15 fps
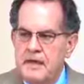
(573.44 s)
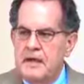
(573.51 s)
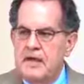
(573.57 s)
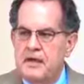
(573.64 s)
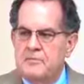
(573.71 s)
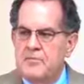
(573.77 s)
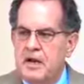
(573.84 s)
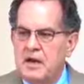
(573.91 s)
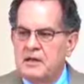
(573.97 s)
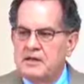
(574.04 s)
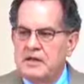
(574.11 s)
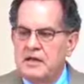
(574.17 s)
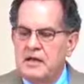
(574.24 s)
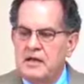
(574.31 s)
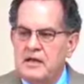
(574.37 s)
and
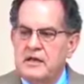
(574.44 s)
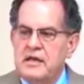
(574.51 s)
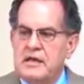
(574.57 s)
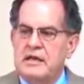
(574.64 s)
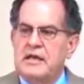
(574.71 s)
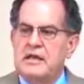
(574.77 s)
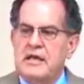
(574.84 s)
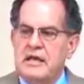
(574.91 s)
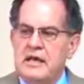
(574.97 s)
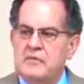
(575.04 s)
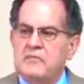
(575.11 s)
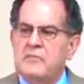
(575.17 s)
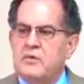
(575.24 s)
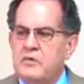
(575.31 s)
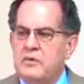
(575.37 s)
inability, in
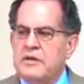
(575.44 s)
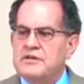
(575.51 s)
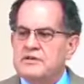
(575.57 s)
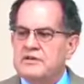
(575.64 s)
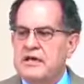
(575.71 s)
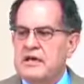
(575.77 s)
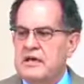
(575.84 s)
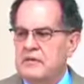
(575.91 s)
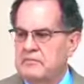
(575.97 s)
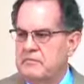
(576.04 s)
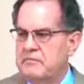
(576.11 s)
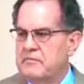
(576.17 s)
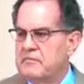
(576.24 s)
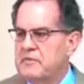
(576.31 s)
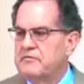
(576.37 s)
him we see
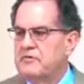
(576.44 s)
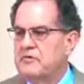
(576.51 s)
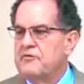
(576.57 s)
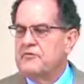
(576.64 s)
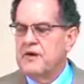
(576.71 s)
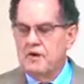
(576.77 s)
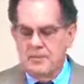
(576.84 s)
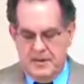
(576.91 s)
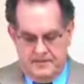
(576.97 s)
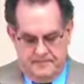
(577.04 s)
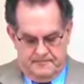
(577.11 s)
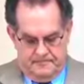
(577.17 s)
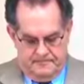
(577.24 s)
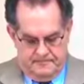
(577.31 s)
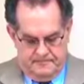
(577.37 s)
the fulfillment.
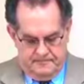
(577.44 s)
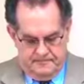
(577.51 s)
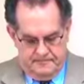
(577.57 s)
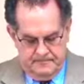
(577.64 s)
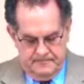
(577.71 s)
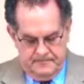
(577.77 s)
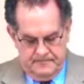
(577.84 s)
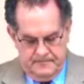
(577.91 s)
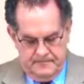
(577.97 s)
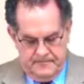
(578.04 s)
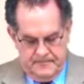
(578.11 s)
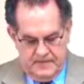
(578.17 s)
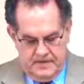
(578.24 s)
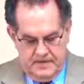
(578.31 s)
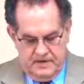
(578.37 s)

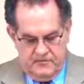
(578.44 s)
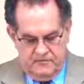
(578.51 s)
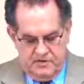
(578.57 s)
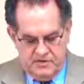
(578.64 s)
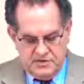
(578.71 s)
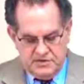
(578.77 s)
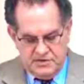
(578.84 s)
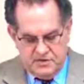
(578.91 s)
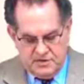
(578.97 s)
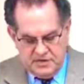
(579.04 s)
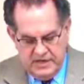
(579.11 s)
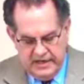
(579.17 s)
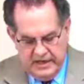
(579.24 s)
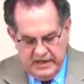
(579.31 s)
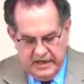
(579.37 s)
Here in verse
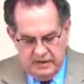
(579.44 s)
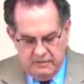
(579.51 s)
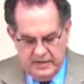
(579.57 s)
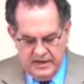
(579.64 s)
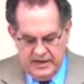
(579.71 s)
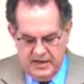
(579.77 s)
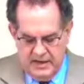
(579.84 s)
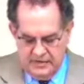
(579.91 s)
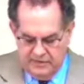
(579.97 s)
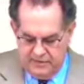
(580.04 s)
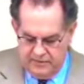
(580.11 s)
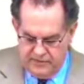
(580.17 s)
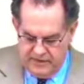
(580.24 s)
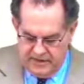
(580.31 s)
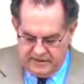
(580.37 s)
13, I'll read down
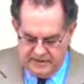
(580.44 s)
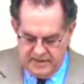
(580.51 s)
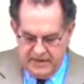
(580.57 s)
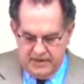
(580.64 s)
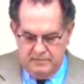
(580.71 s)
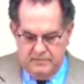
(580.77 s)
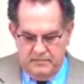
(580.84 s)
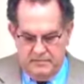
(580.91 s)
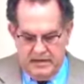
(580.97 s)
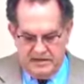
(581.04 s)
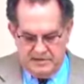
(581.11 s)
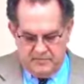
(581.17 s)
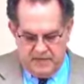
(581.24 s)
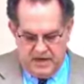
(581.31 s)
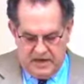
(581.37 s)
through these and then make
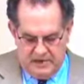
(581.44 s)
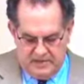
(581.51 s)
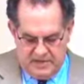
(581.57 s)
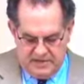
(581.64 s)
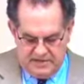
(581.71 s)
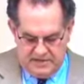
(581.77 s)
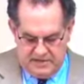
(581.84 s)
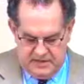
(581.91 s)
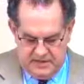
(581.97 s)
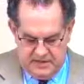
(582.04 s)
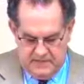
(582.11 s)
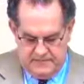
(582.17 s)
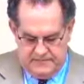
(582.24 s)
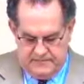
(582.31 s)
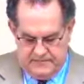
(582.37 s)
some comments.
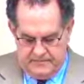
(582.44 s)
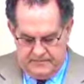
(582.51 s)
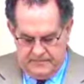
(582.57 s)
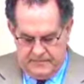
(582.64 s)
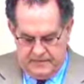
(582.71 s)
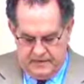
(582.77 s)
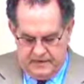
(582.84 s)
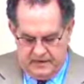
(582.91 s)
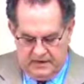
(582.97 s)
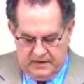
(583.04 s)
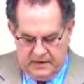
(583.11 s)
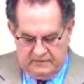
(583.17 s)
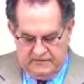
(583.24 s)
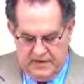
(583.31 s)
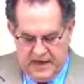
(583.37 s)

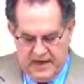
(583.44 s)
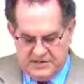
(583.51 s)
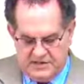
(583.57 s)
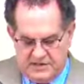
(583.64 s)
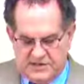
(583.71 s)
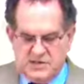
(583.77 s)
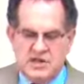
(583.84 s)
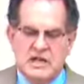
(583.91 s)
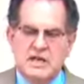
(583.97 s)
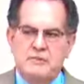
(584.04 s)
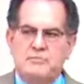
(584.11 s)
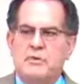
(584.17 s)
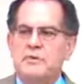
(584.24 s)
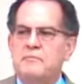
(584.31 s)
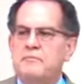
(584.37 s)
Love not
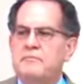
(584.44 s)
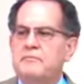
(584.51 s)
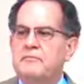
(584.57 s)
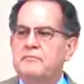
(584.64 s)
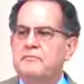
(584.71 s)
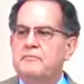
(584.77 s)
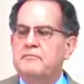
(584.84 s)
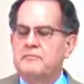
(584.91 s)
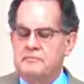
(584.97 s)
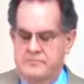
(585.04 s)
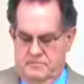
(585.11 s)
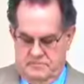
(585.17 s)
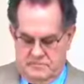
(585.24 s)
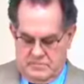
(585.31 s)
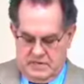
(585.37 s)
sleep,
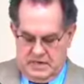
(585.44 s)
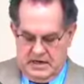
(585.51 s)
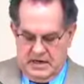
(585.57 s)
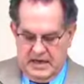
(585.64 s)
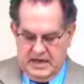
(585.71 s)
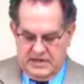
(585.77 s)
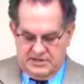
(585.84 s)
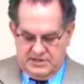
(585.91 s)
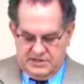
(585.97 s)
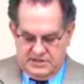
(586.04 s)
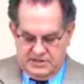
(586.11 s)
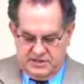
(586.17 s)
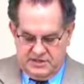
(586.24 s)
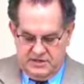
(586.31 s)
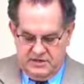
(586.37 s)

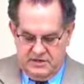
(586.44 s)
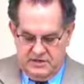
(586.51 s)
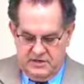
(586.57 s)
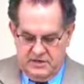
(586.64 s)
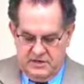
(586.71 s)
lest